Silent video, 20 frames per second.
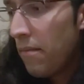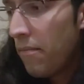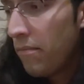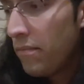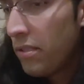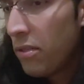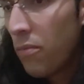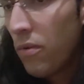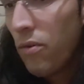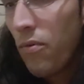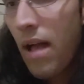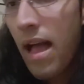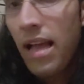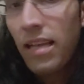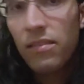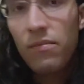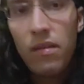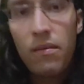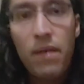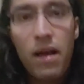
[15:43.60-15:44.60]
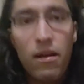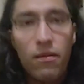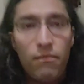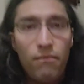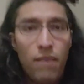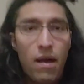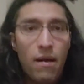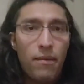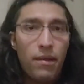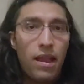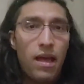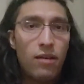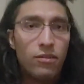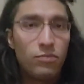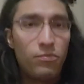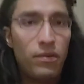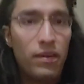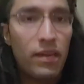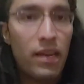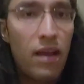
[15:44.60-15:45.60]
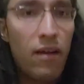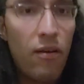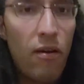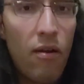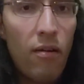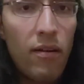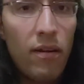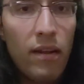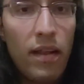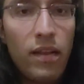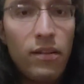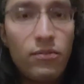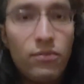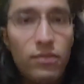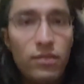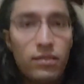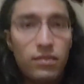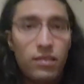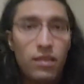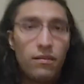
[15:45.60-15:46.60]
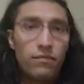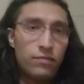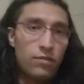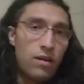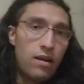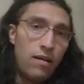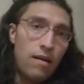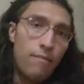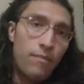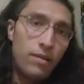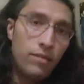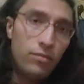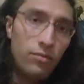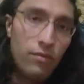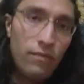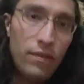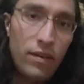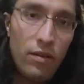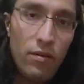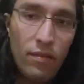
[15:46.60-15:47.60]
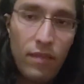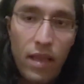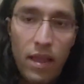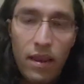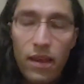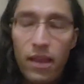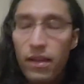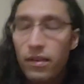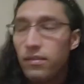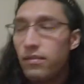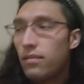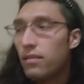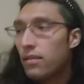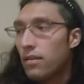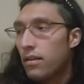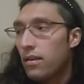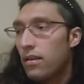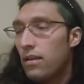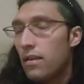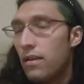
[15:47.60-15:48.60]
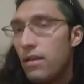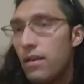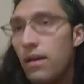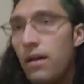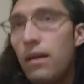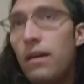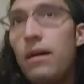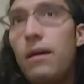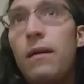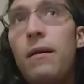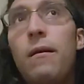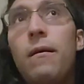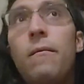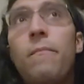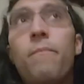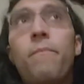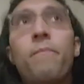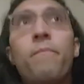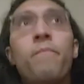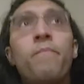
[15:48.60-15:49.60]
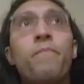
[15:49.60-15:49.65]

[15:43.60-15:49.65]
someone who asked me about Babalawo bringing down guardian angels and stuff. So I'm gonna do a video on that next. But